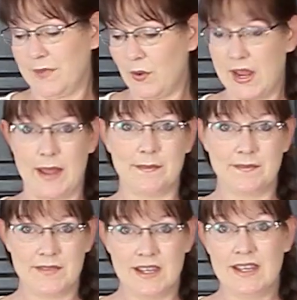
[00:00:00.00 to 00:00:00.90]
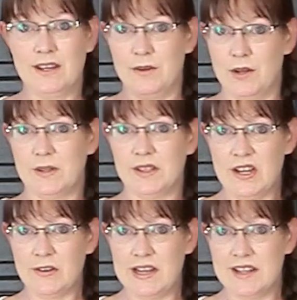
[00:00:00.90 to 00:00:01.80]
Okay, we know what the
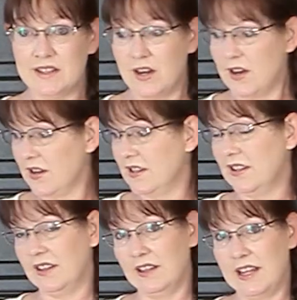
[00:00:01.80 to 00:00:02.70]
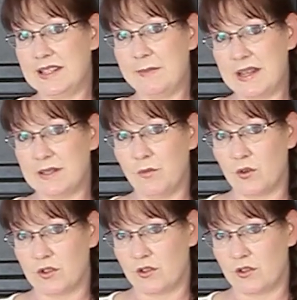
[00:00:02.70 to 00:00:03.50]
ingredients are. Let's make some horse